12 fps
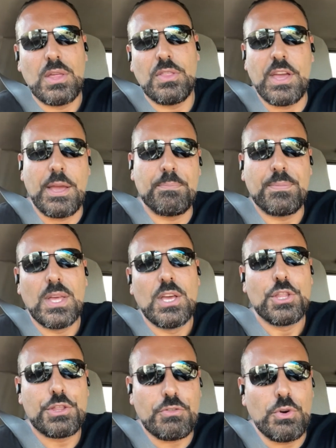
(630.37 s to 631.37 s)

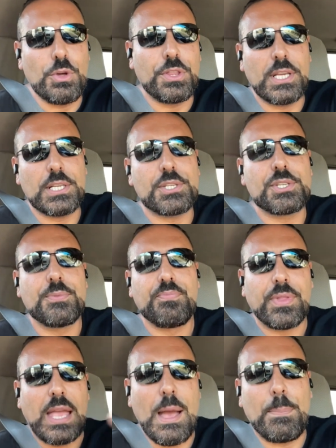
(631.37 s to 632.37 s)
them, through this
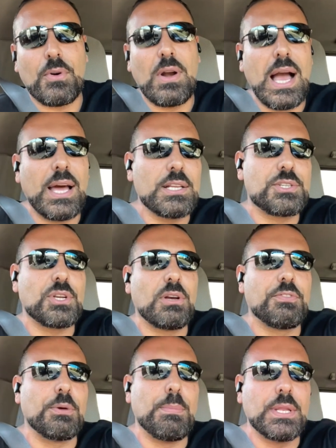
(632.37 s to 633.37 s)
apparatus
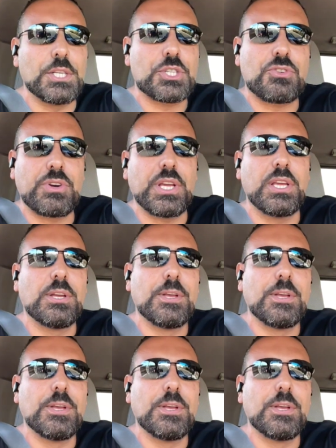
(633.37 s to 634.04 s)
of the ministry